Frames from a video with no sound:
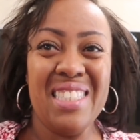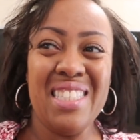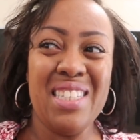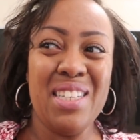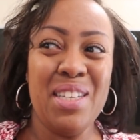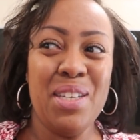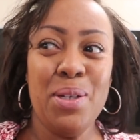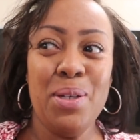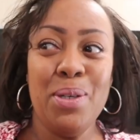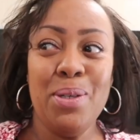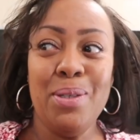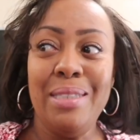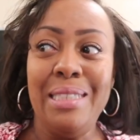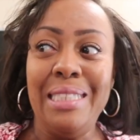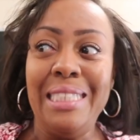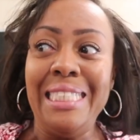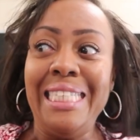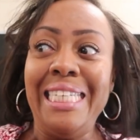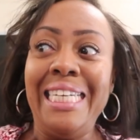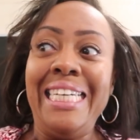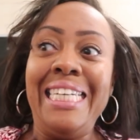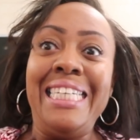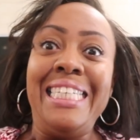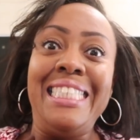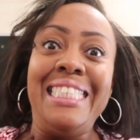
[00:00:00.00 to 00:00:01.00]
So,
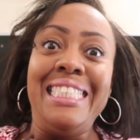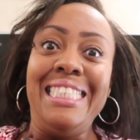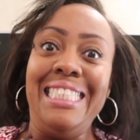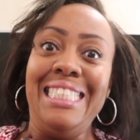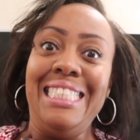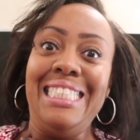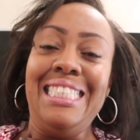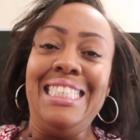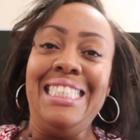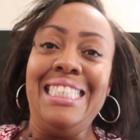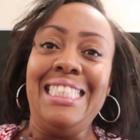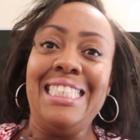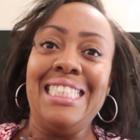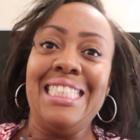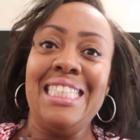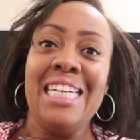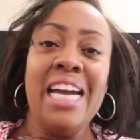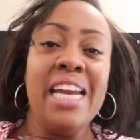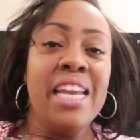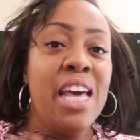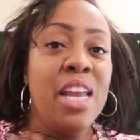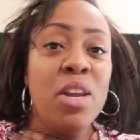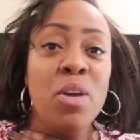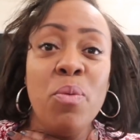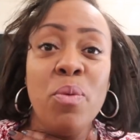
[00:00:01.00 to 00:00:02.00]

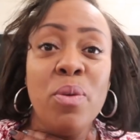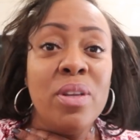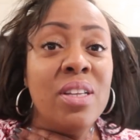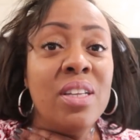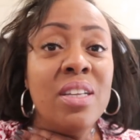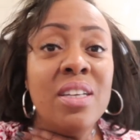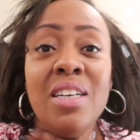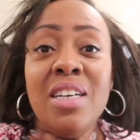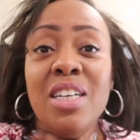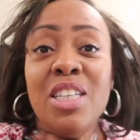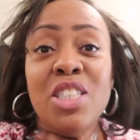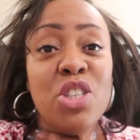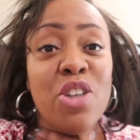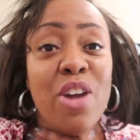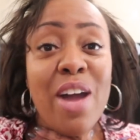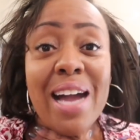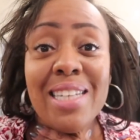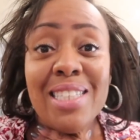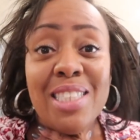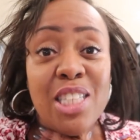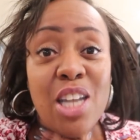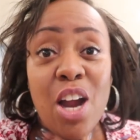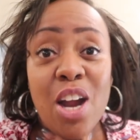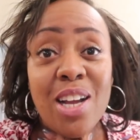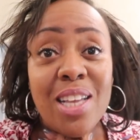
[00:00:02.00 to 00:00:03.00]
and I don't want to
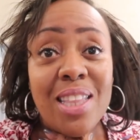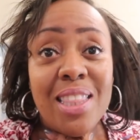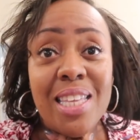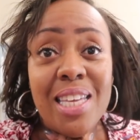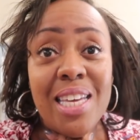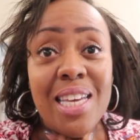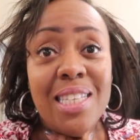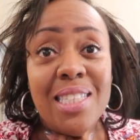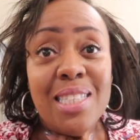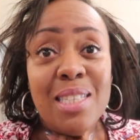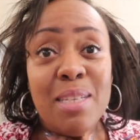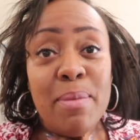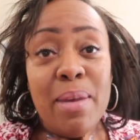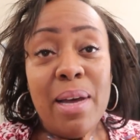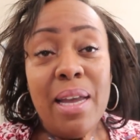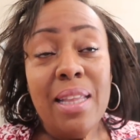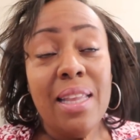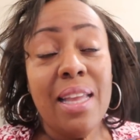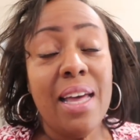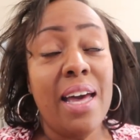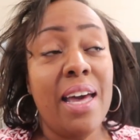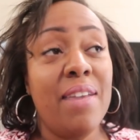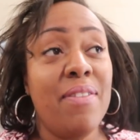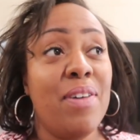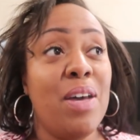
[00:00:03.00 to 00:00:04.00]
attract dark things in my
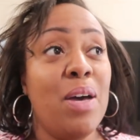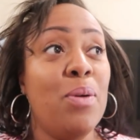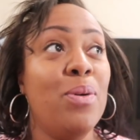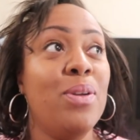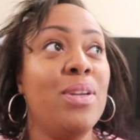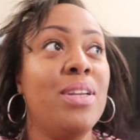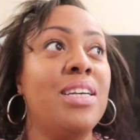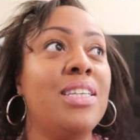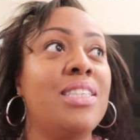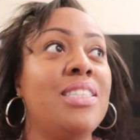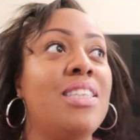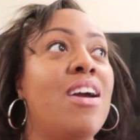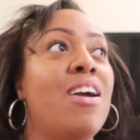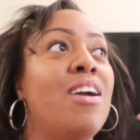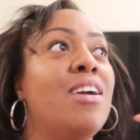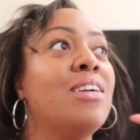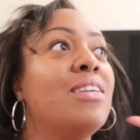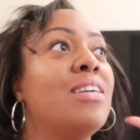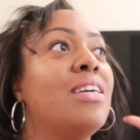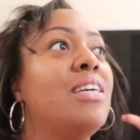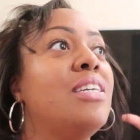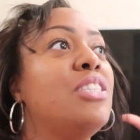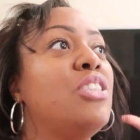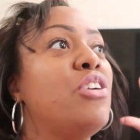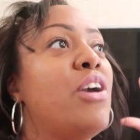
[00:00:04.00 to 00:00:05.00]
life. I want to
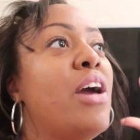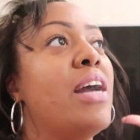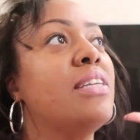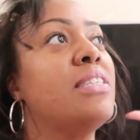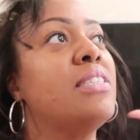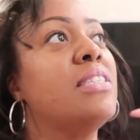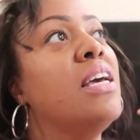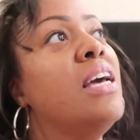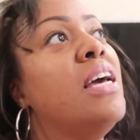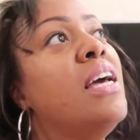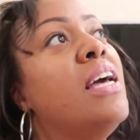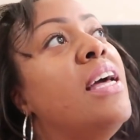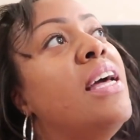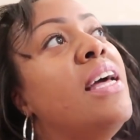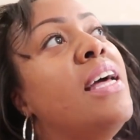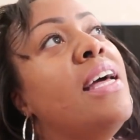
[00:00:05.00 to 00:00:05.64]
attract